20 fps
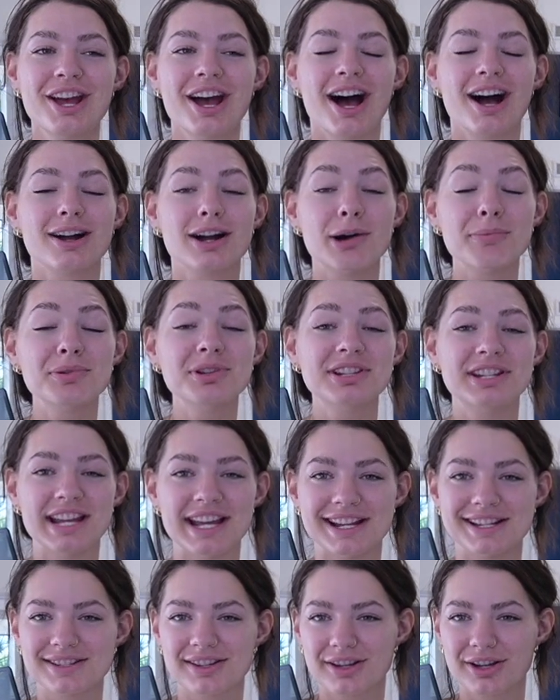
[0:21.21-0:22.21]
A couple
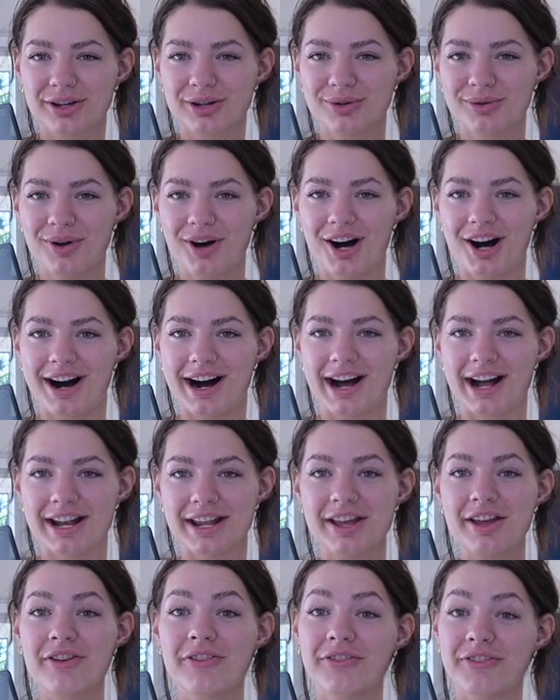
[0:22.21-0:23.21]
days ago on
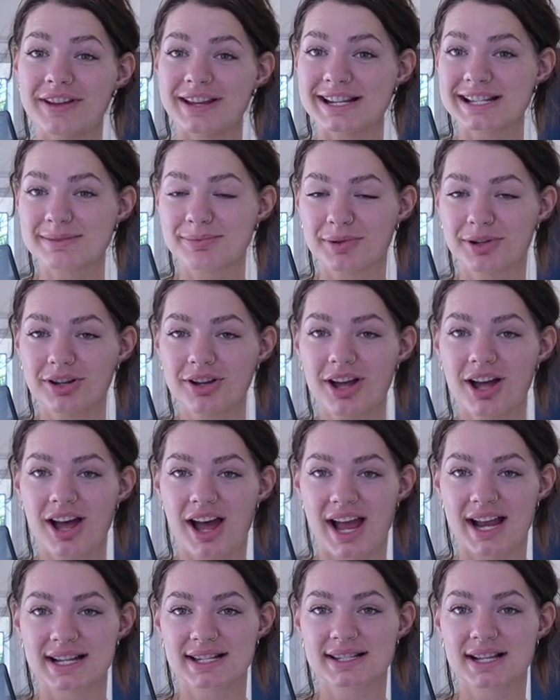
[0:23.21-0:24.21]
Facebook,
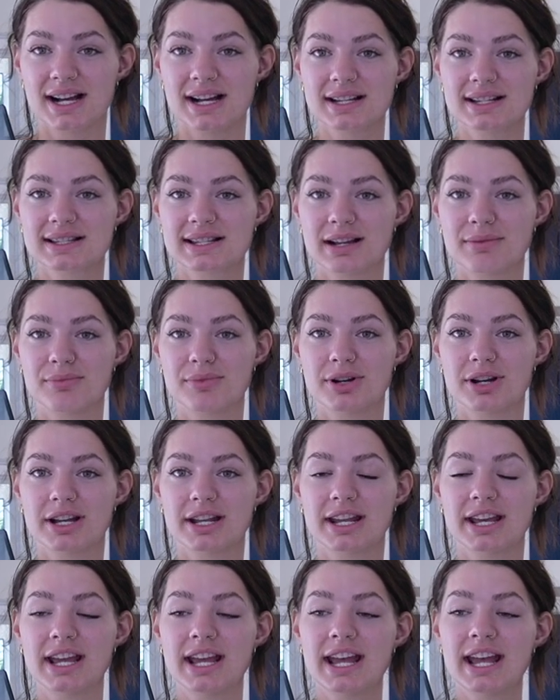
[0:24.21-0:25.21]
I saw
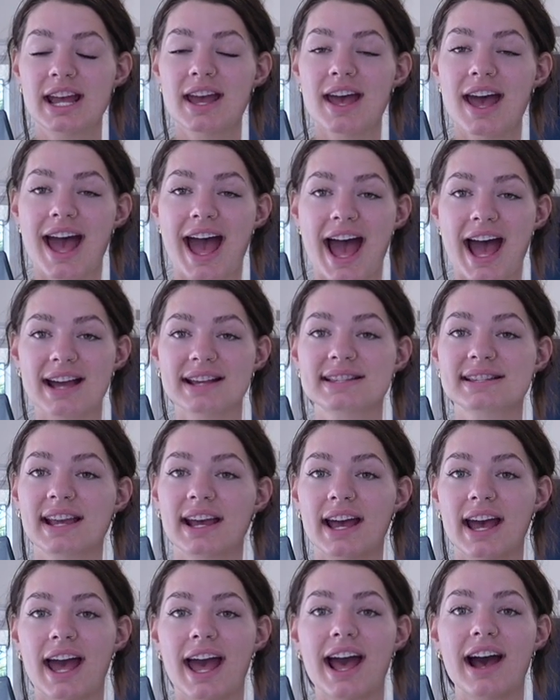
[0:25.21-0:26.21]
someone ask,
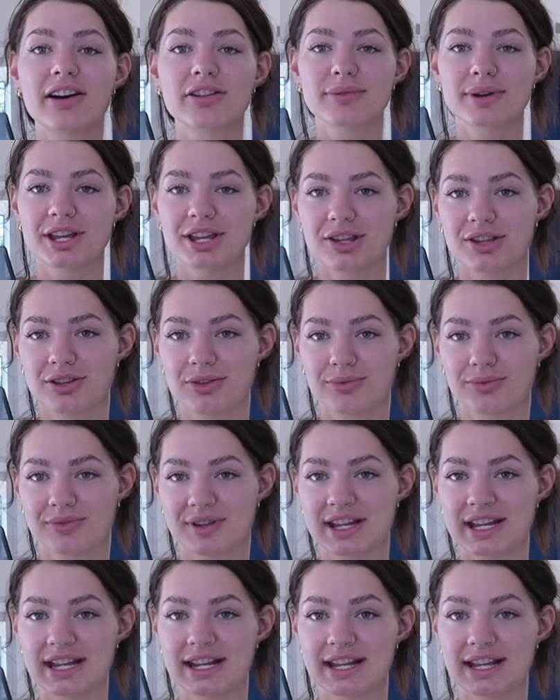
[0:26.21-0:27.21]
how do I
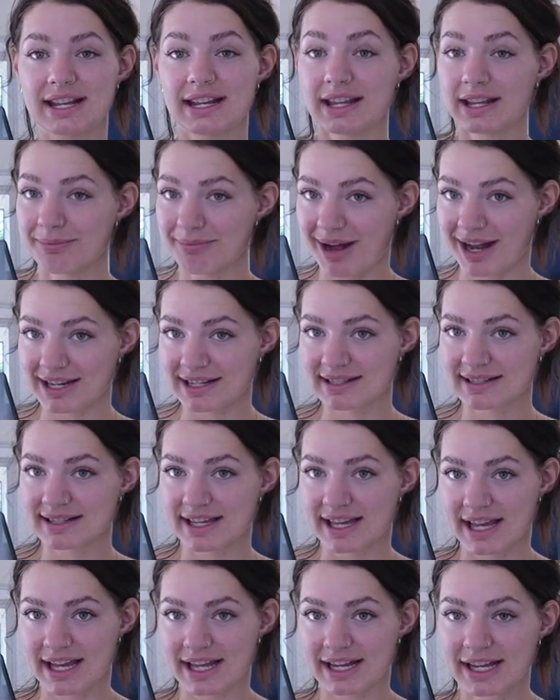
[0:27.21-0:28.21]
read an Inbody
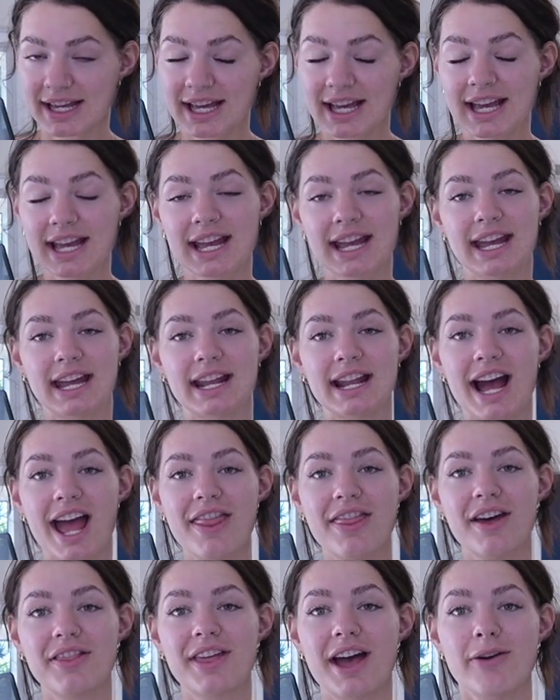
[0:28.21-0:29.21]
scan? And I
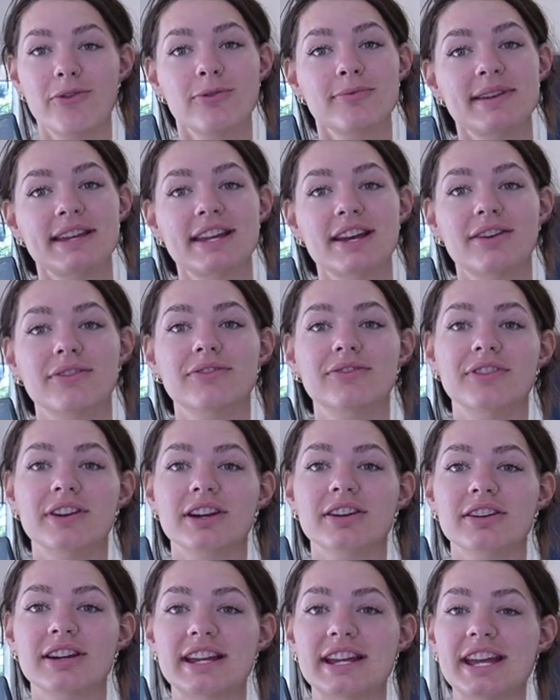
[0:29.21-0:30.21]
thought that would be a
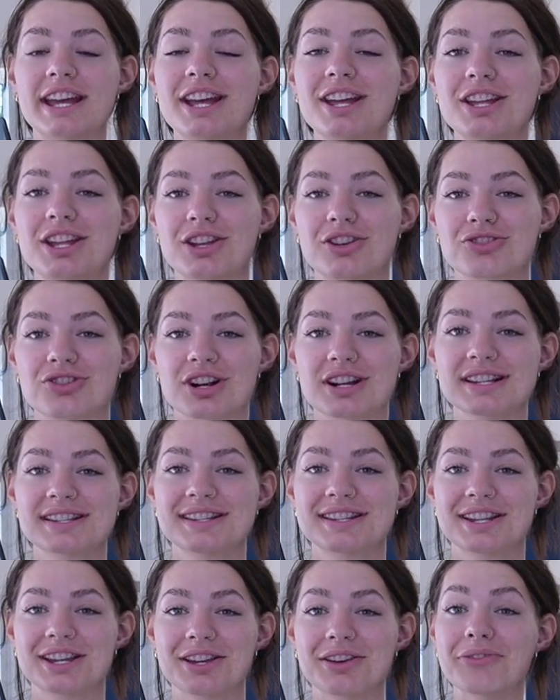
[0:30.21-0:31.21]
very
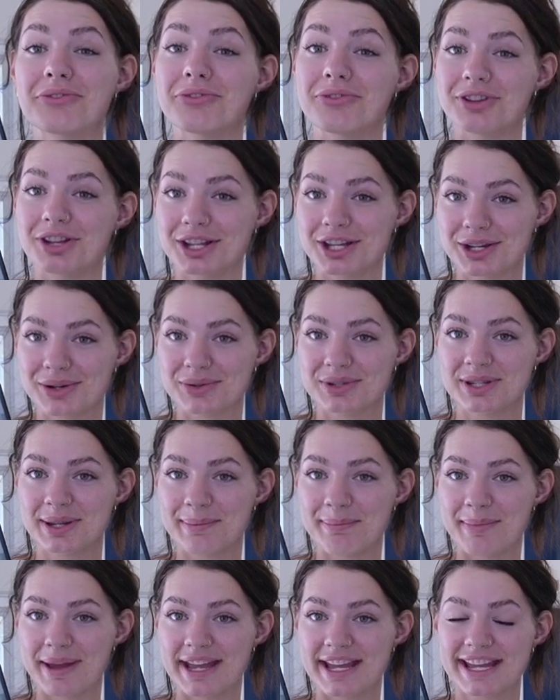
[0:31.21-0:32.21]
interesting video to
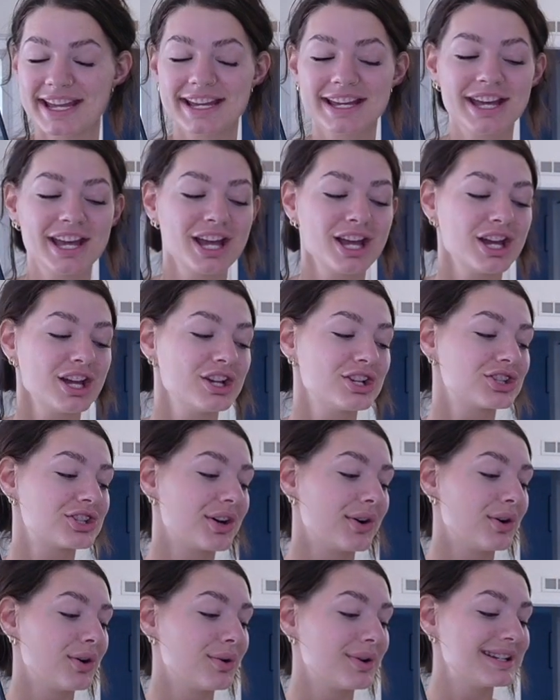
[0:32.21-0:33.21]
make.
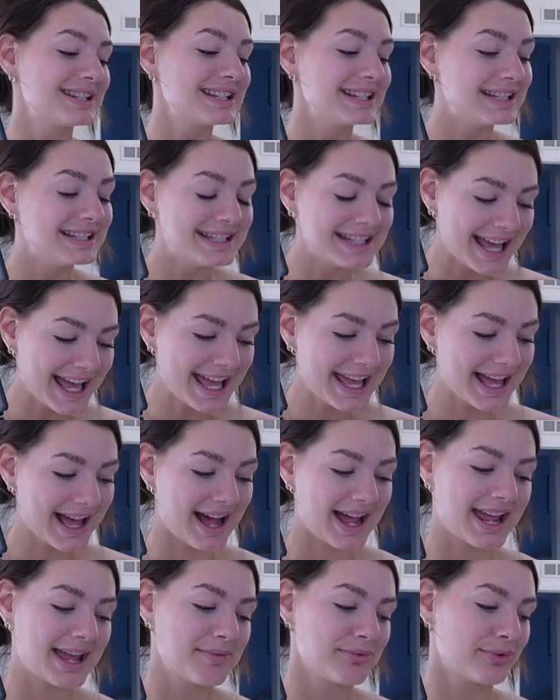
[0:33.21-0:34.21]
So today
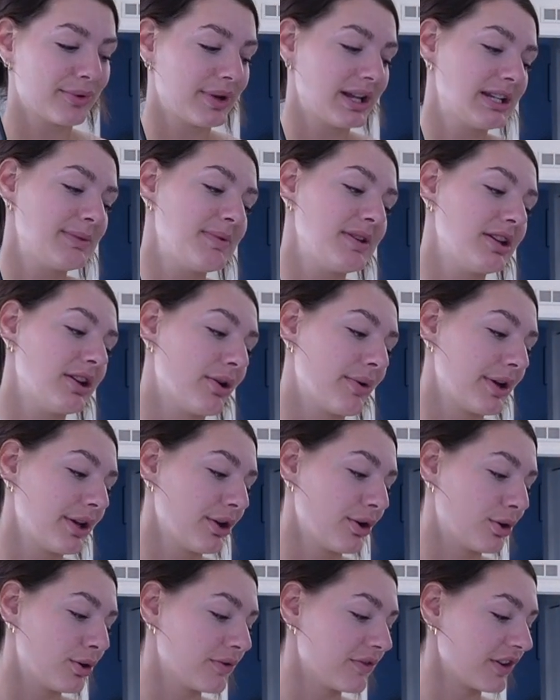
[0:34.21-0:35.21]
I am going to be
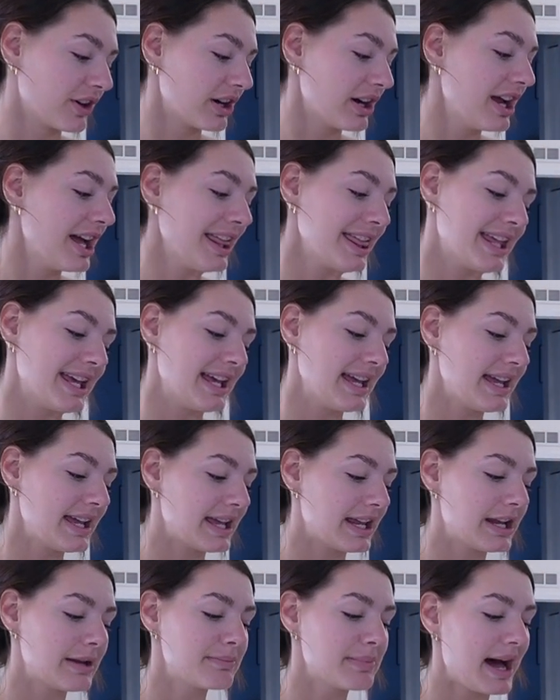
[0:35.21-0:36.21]
going over the
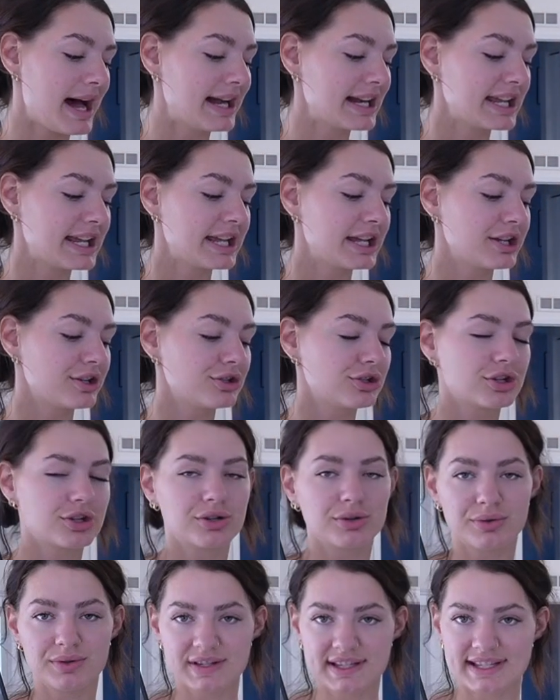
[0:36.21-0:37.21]
Inbody
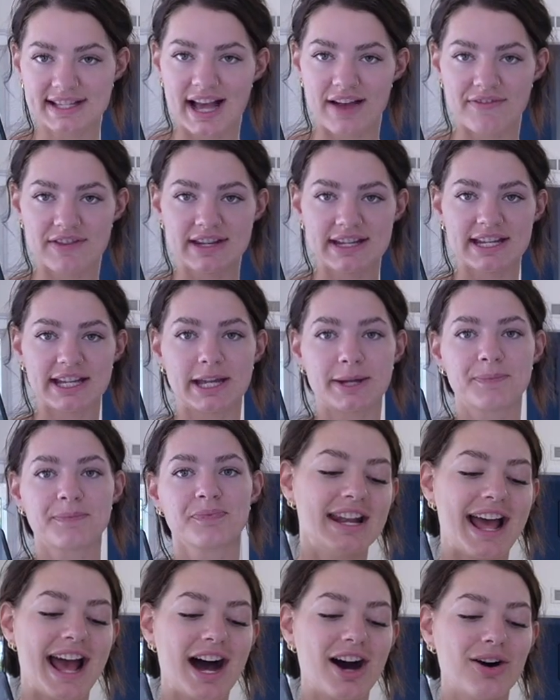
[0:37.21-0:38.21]
270.
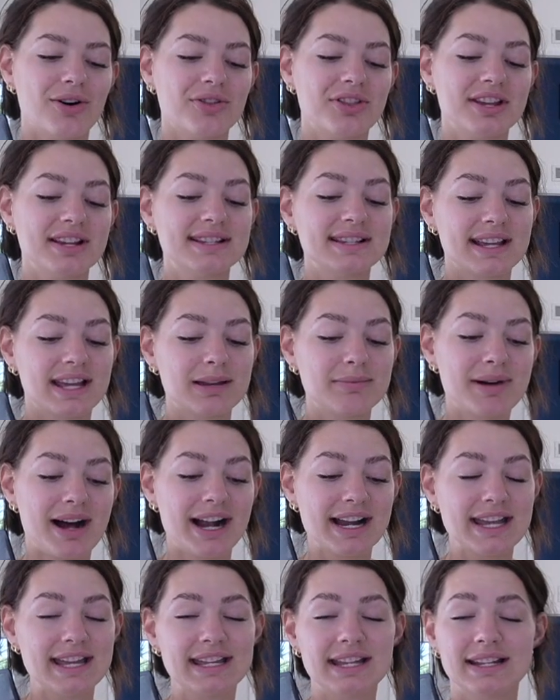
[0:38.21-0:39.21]
Now this
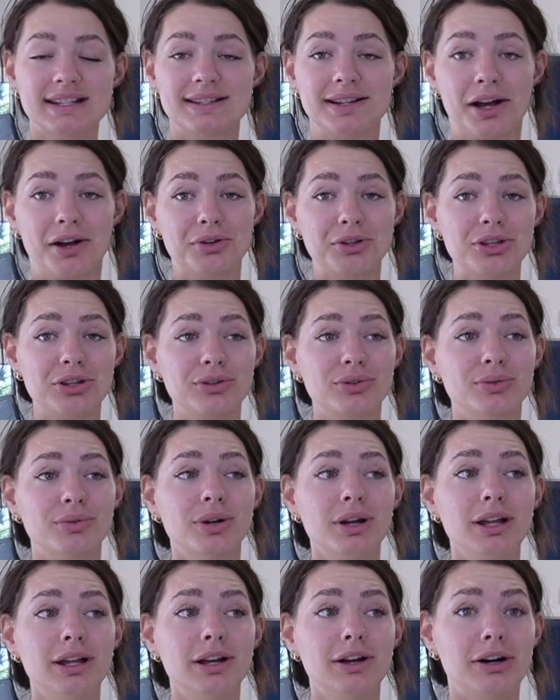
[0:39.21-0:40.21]
Inbody can tell
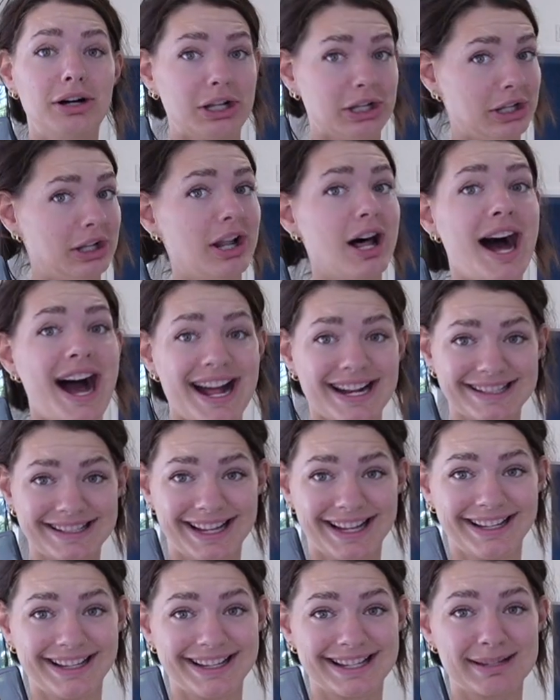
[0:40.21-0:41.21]
you a lot,
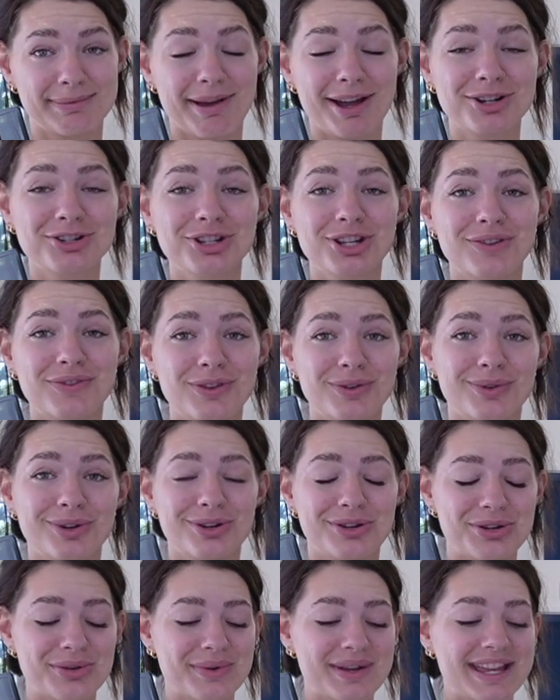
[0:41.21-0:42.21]
especially if you
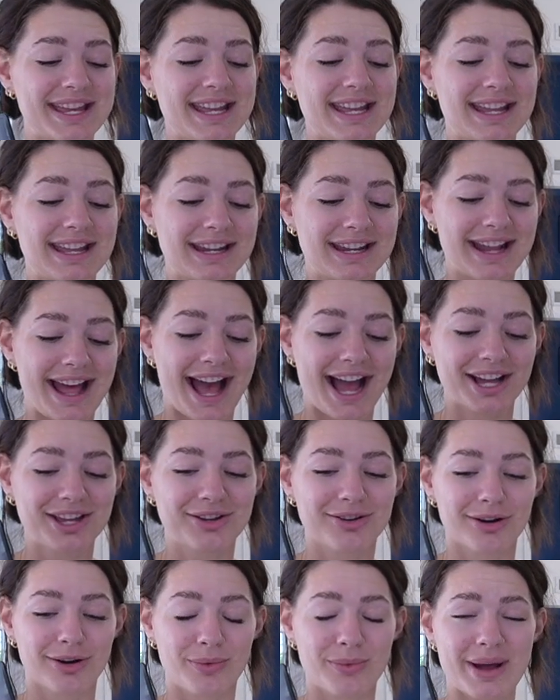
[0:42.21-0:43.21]
are doing it in an
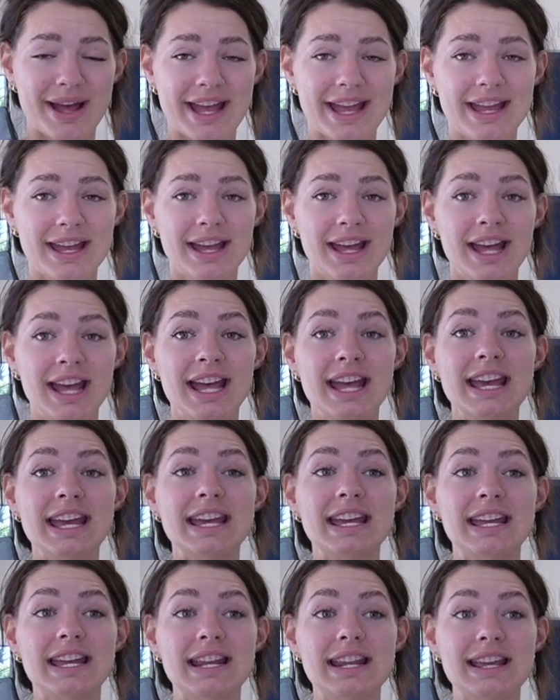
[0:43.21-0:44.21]
accurate way.
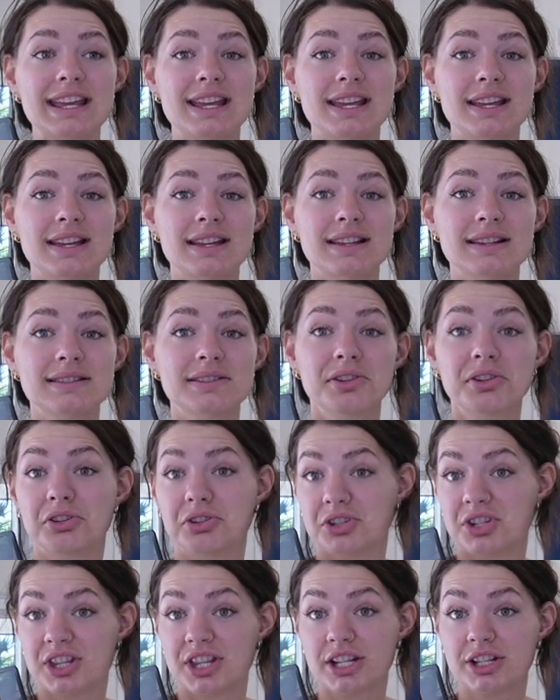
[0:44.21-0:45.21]
It is a
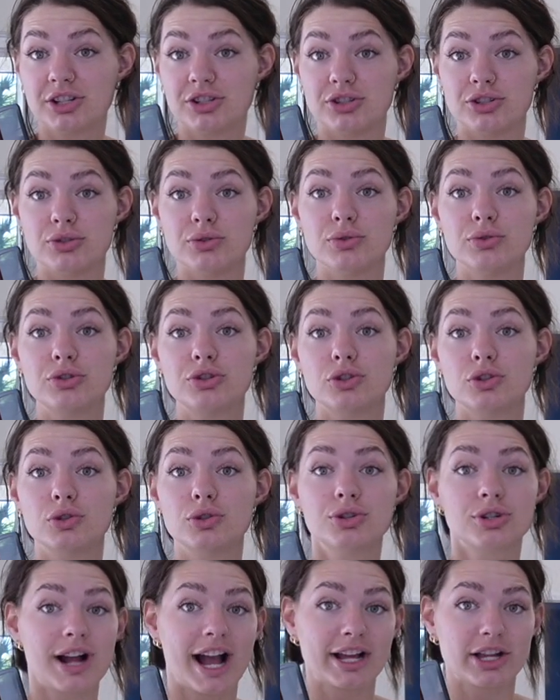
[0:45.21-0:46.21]
good thing to do to
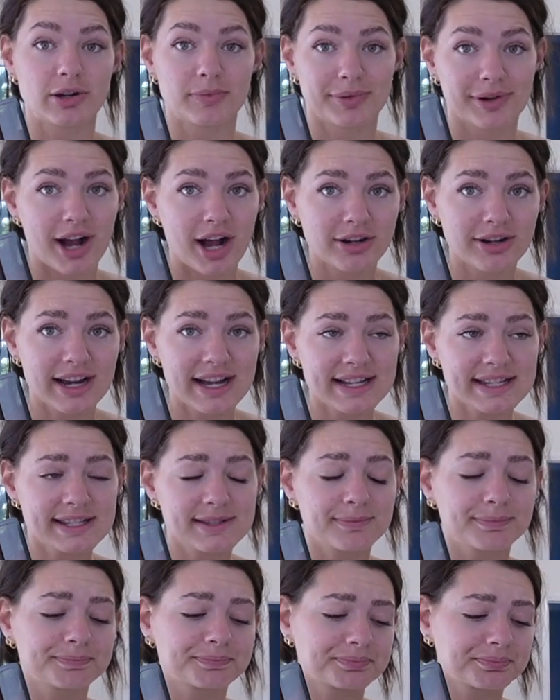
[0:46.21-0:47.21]
track your progress.